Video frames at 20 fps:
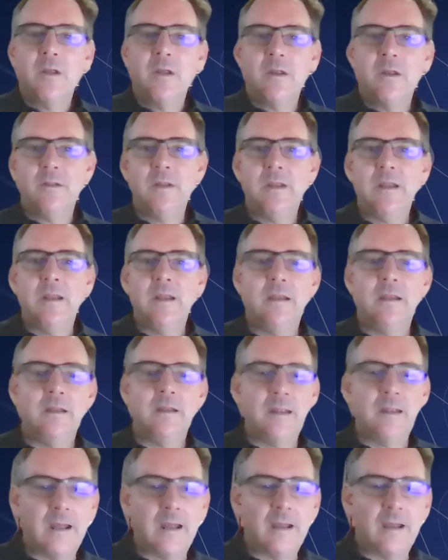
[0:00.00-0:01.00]
the
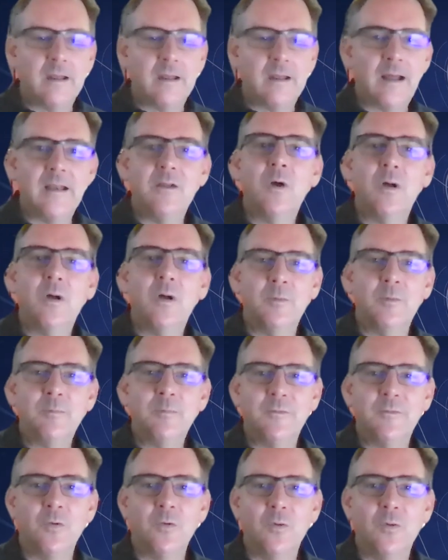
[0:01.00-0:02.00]
underwhelming
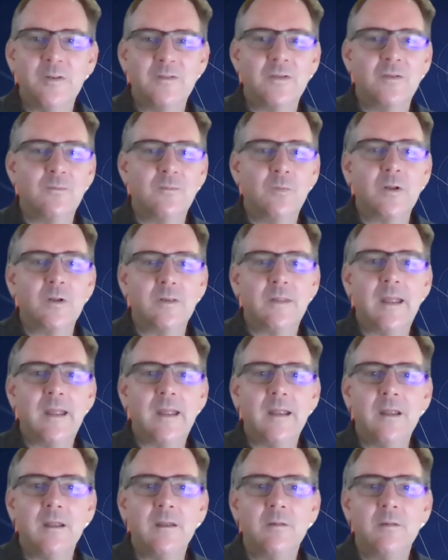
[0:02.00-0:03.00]
performance of what
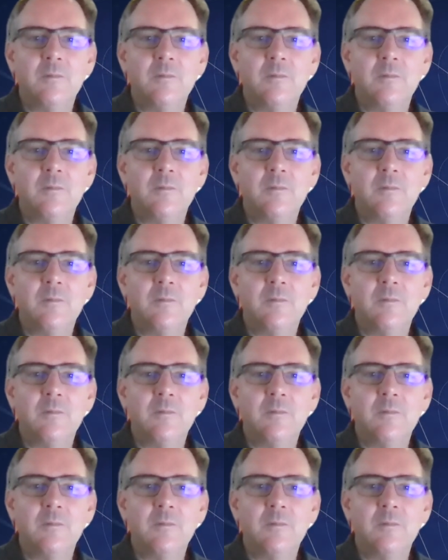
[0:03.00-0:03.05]
they